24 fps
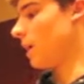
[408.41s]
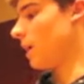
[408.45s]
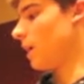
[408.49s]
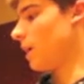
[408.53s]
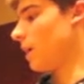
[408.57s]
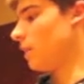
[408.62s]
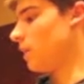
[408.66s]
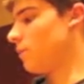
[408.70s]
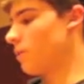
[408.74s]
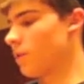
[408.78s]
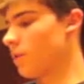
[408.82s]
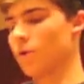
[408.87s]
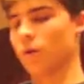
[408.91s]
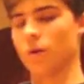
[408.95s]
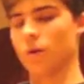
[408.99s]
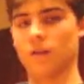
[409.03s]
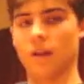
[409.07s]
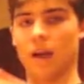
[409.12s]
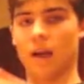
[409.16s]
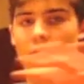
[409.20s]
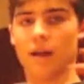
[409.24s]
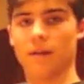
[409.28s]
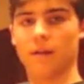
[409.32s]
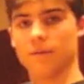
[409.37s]
and you
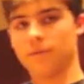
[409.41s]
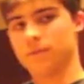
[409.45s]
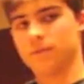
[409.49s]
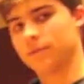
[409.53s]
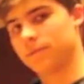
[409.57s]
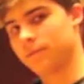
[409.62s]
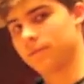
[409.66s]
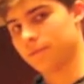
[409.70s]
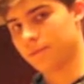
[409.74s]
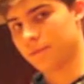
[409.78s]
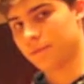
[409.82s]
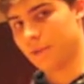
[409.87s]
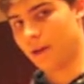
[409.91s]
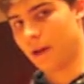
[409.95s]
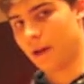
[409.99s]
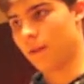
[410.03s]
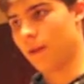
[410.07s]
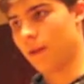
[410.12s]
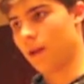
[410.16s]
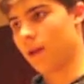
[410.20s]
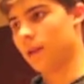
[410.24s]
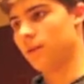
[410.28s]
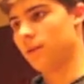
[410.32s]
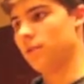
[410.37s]
record that,
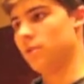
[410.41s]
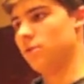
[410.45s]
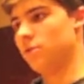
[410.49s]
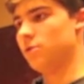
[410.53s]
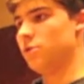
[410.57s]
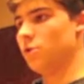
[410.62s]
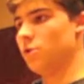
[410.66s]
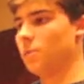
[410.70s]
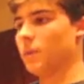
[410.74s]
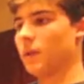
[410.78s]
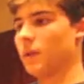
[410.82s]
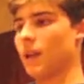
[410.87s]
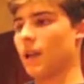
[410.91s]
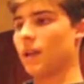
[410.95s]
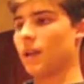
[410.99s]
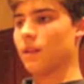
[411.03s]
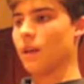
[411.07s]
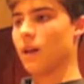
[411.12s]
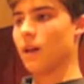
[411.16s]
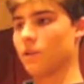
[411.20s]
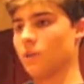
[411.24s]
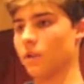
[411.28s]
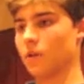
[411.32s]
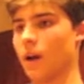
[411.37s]
and then you
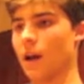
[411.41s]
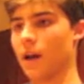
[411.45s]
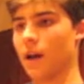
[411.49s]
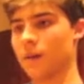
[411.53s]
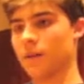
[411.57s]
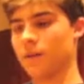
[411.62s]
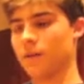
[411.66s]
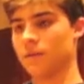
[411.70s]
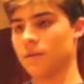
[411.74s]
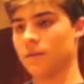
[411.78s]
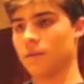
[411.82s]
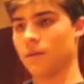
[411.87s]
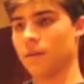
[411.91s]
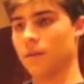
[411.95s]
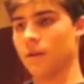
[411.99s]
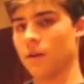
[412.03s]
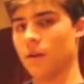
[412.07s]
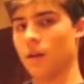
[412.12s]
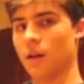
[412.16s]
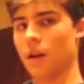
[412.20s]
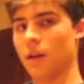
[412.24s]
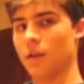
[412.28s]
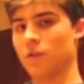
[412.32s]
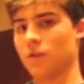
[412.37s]
duplicate that track,
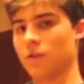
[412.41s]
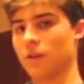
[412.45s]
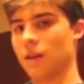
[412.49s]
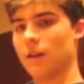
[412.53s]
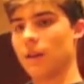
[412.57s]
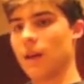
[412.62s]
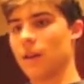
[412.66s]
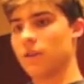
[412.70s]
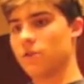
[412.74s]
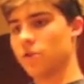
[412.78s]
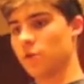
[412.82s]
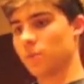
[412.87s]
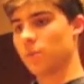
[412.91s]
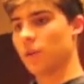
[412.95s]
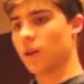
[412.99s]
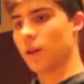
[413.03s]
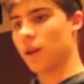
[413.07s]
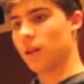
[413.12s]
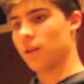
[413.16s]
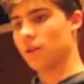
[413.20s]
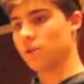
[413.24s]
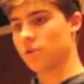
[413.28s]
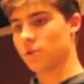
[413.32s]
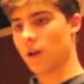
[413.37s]
and you send that
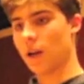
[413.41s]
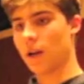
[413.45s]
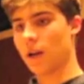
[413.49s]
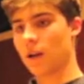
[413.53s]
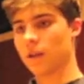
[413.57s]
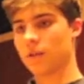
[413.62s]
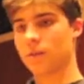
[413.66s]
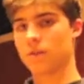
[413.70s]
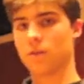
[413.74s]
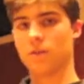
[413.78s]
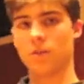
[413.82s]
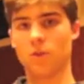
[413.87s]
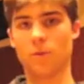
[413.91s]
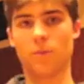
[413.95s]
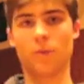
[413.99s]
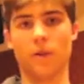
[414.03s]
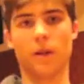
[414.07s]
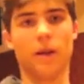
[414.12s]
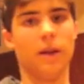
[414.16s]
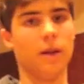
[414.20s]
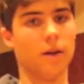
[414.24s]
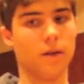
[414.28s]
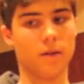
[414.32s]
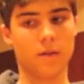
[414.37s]
duplicated track to
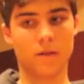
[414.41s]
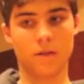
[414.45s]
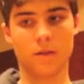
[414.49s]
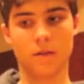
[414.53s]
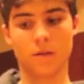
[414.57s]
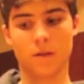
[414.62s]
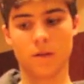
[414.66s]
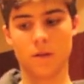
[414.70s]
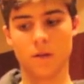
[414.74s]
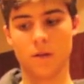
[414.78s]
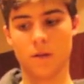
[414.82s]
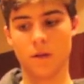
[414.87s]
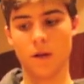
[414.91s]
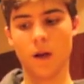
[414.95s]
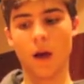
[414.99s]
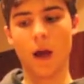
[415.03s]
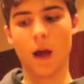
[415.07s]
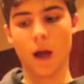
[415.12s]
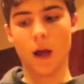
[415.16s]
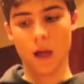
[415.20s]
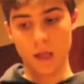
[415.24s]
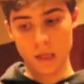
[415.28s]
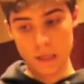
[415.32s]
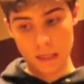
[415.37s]
the plate,
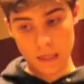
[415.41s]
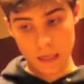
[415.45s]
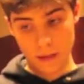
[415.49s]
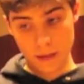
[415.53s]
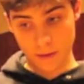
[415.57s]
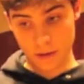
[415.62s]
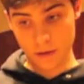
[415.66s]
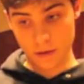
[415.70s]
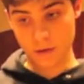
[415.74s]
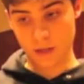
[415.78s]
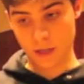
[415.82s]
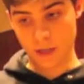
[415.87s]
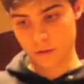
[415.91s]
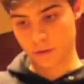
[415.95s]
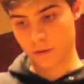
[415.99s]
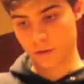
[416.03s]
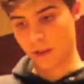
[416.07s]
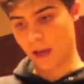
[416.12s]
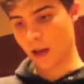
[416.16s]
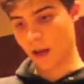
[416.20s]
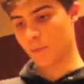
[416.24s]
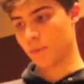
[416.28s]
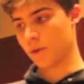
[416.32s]
and then you take those